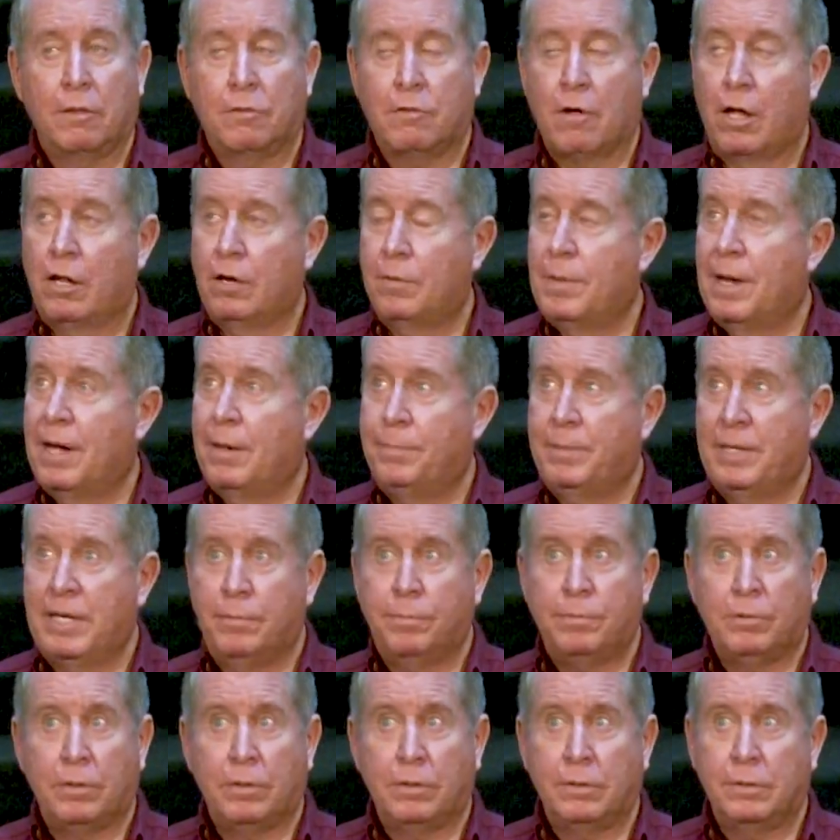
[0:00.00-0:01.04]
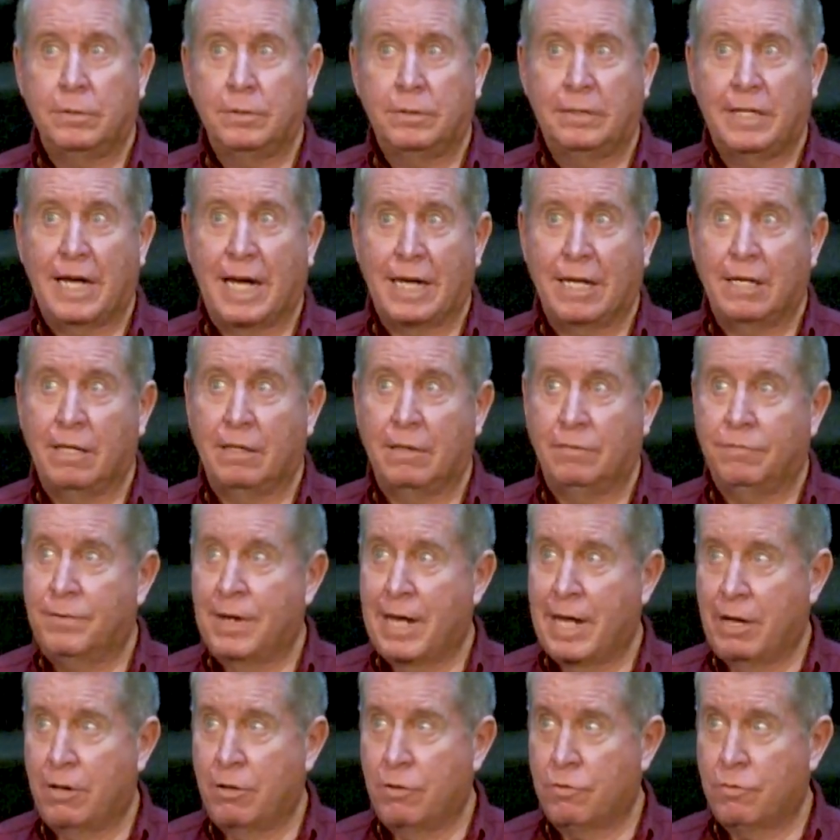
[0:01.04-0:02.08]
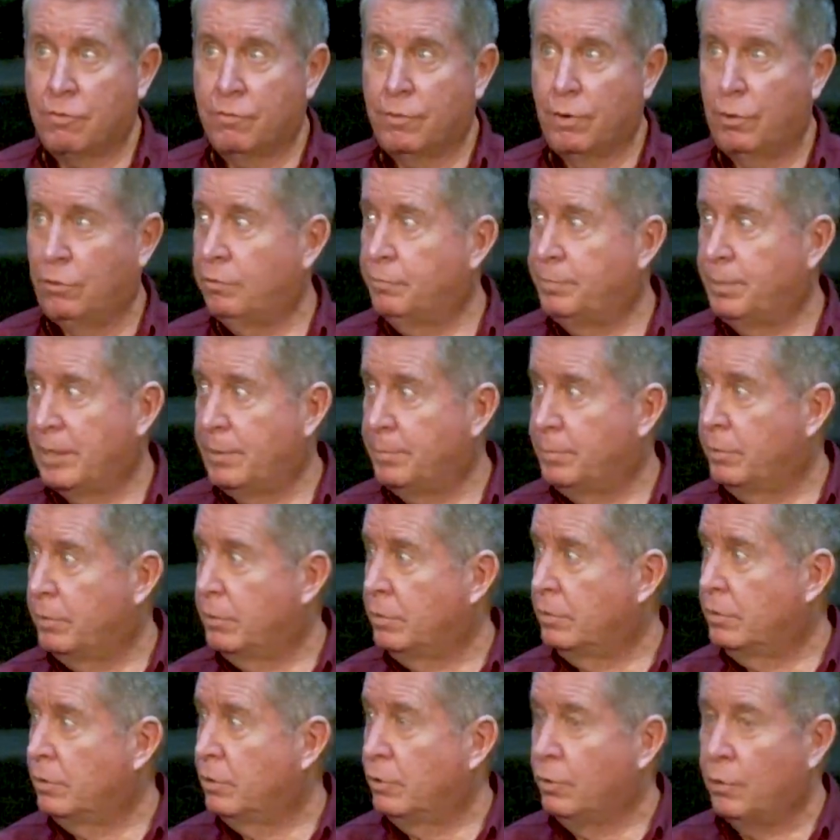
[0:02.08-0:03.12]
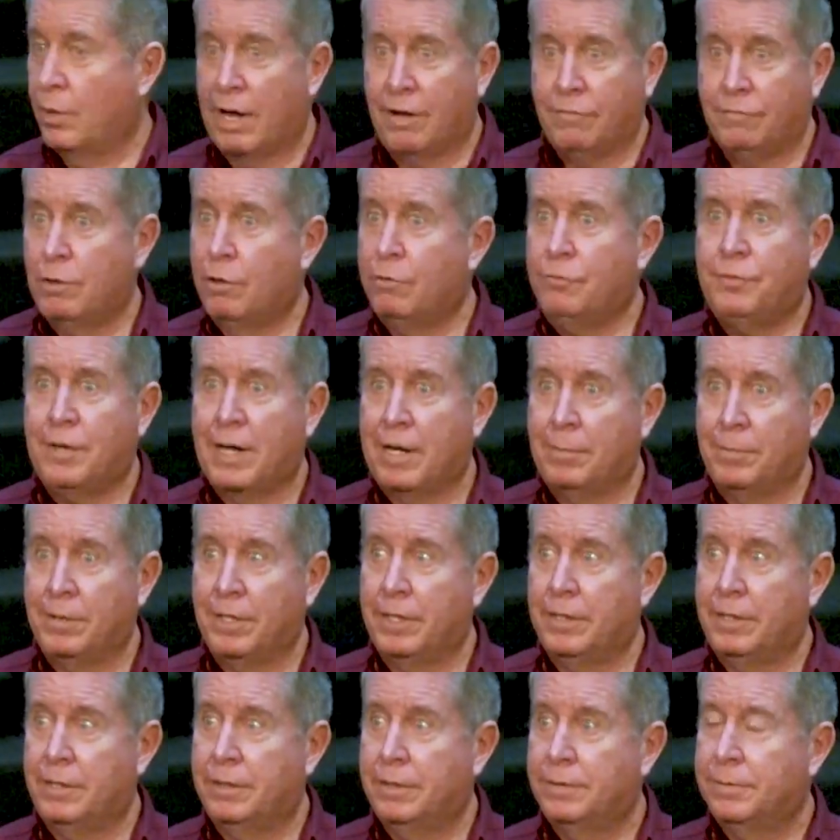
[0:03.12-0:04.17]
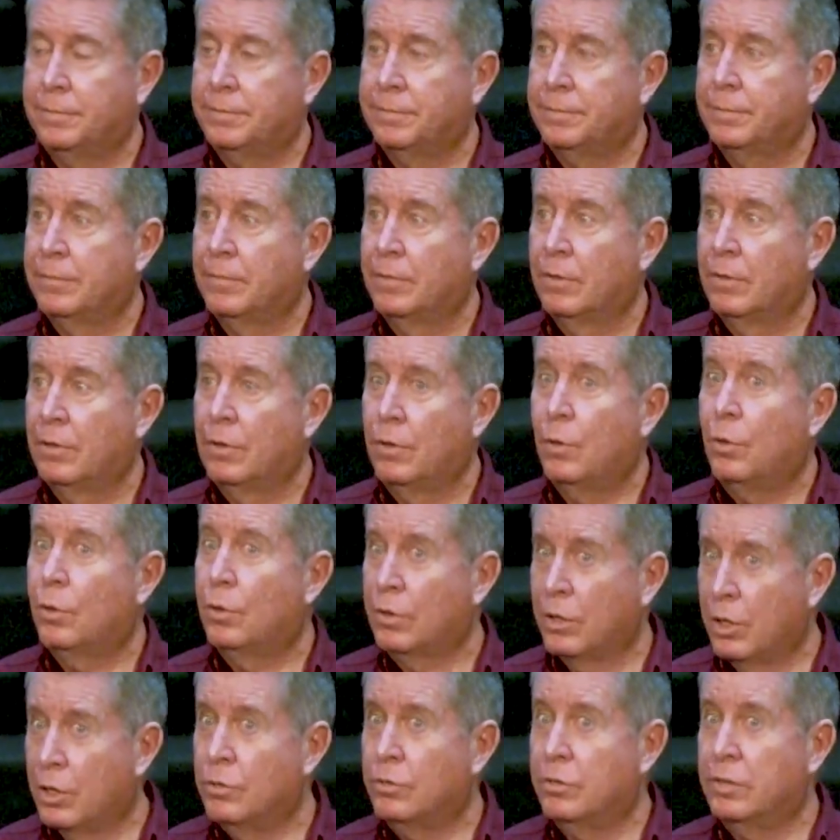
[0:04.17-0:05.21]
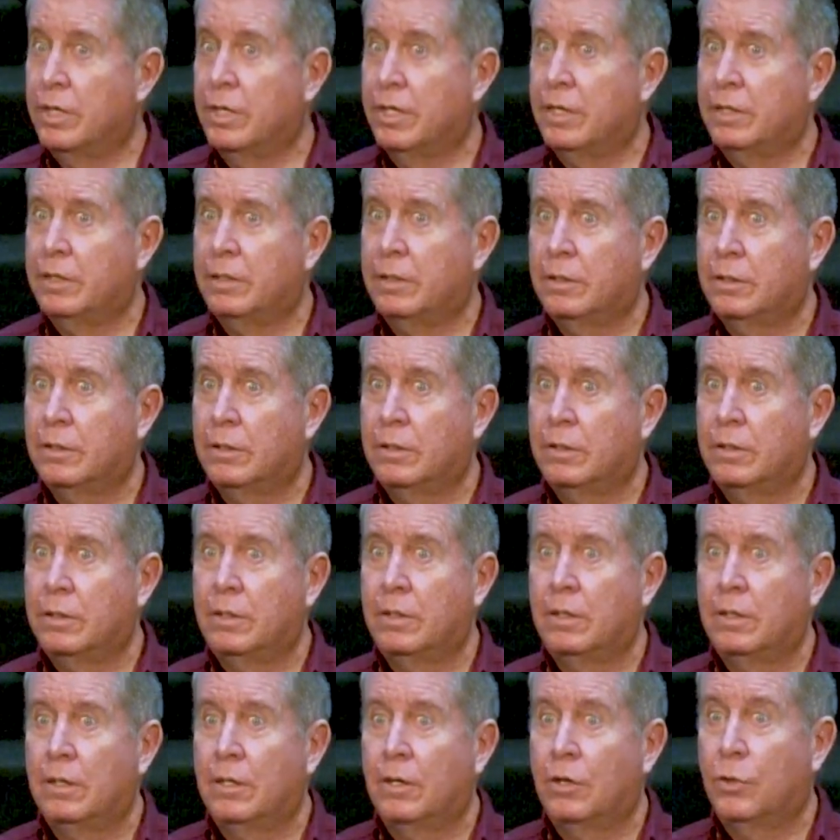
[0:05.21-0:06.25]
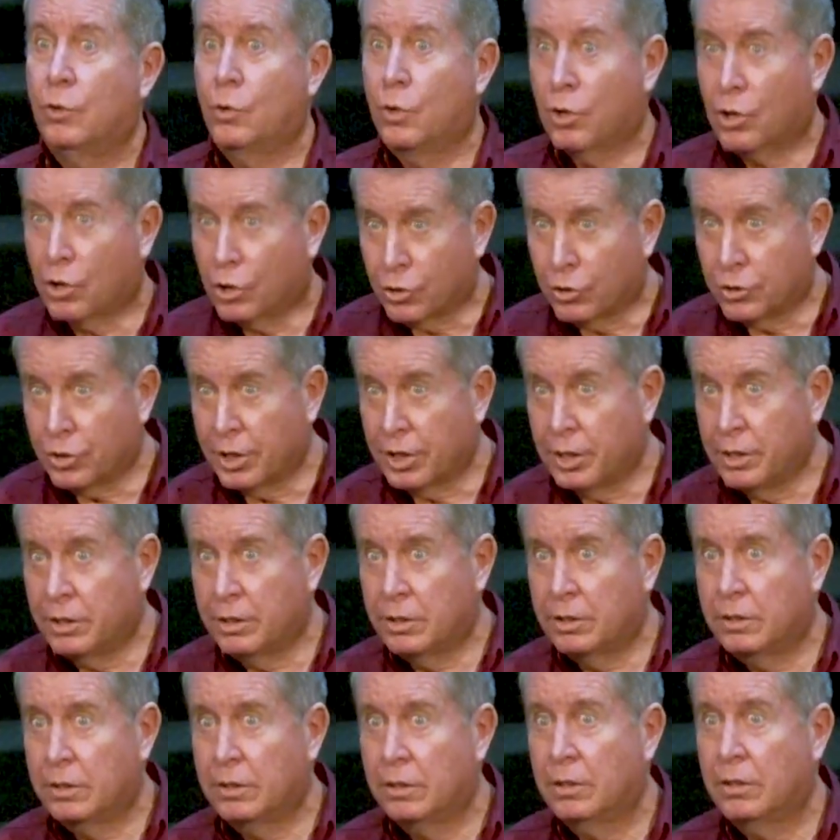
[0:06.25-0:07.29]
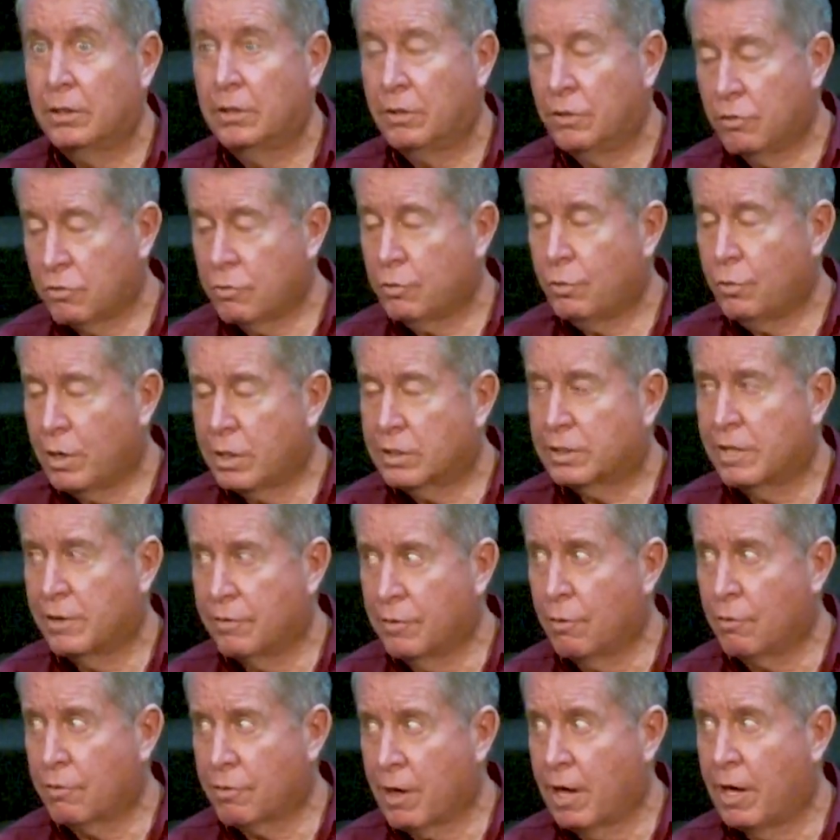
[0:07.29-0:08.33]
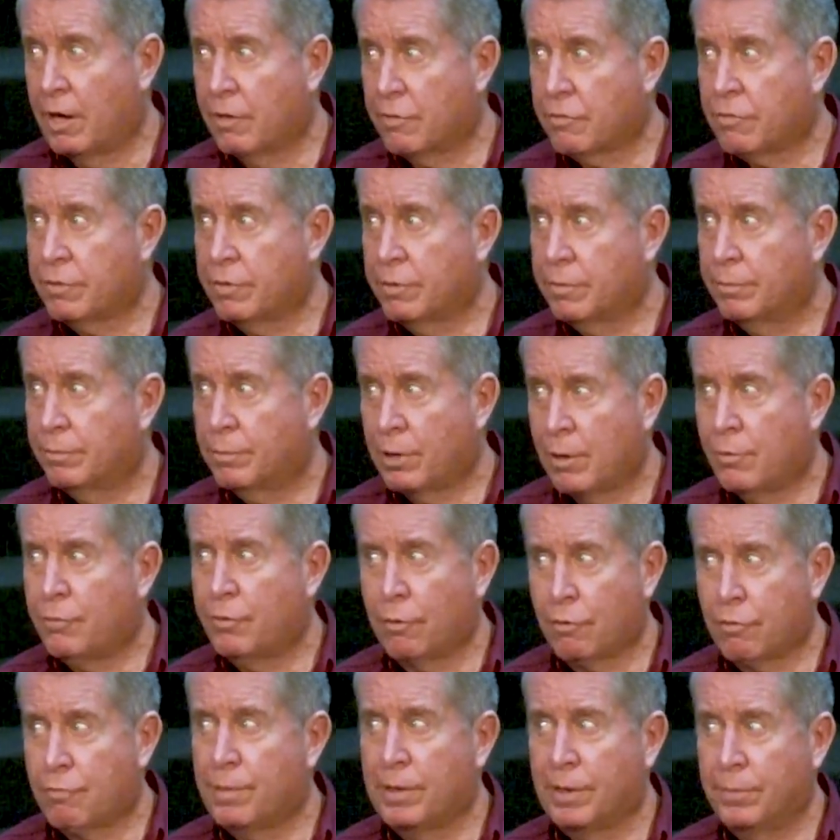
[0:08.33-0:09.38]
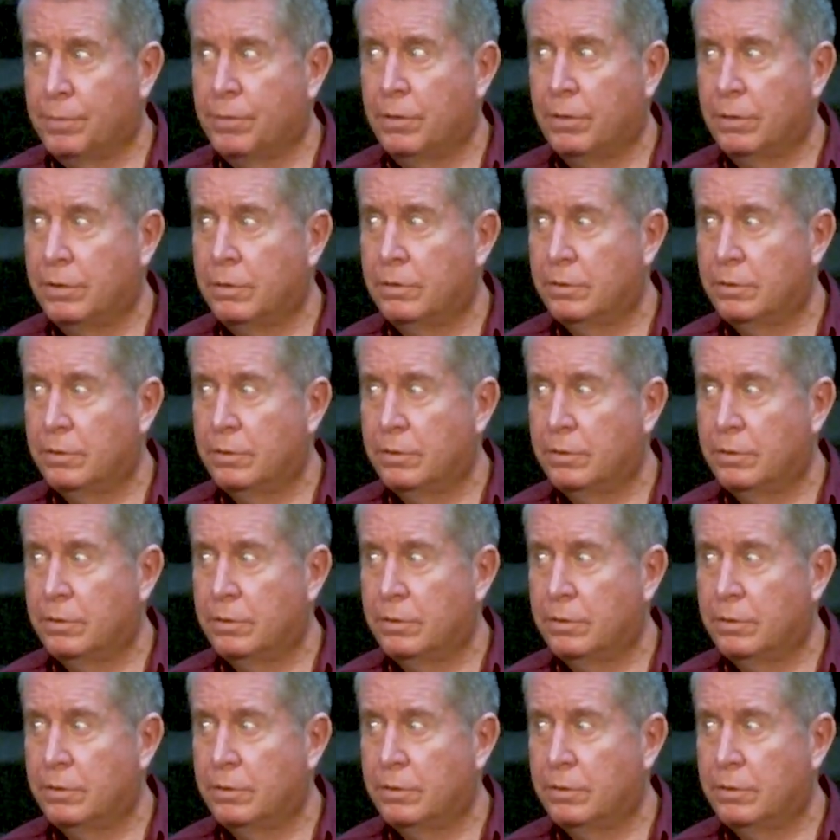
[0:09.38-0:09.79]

all about people taking advantage of old people who have no family, who are lonely, who are hurting. You should walk down those aisles, pray for those people.